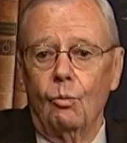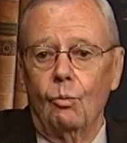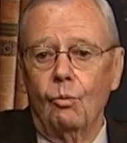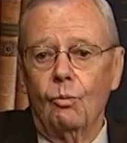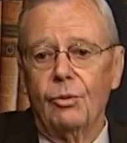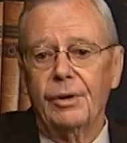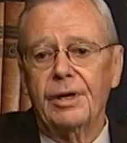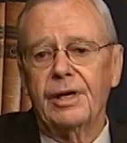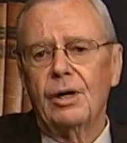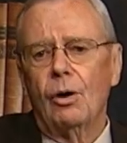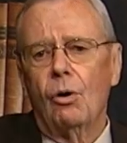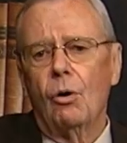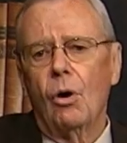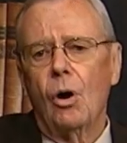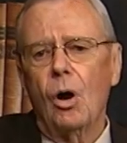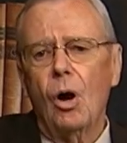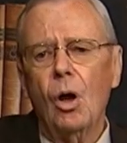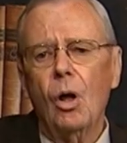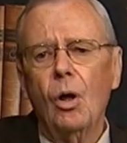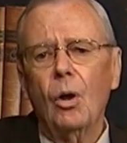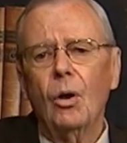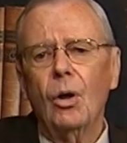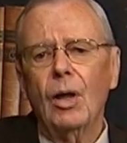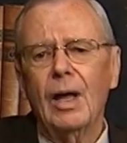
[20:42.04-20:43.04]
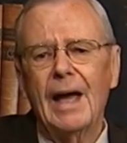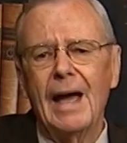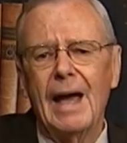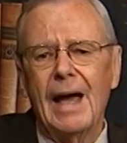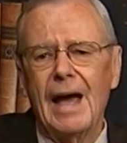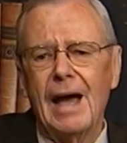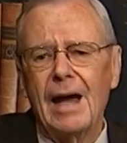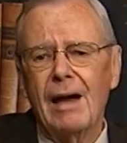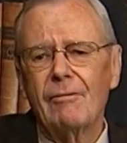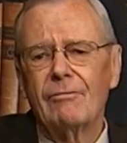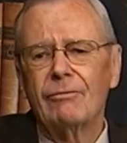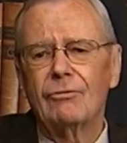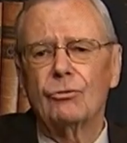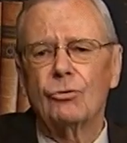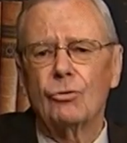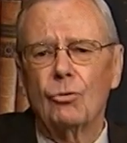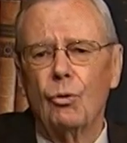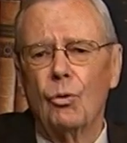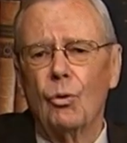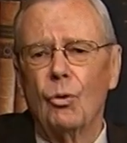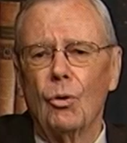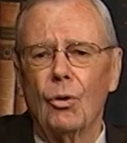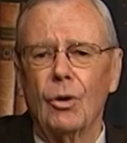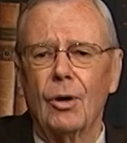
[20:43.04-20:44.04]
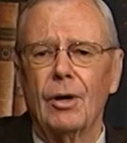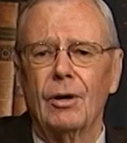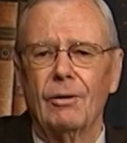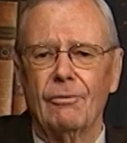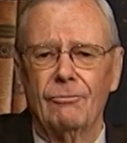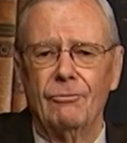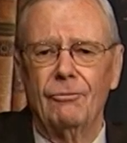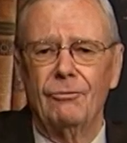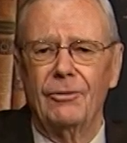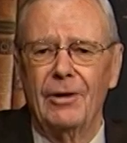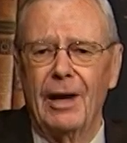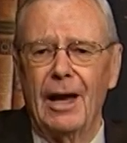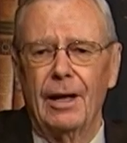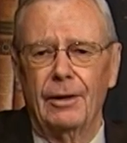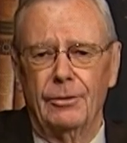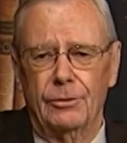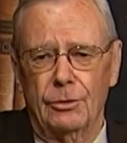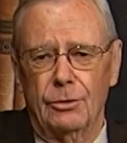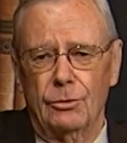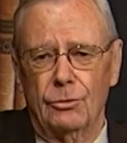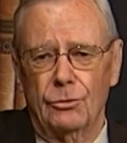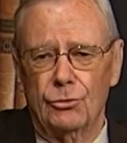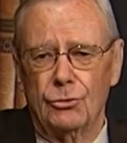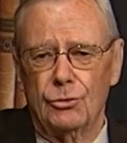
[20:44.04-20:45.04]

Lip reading: We all have core values.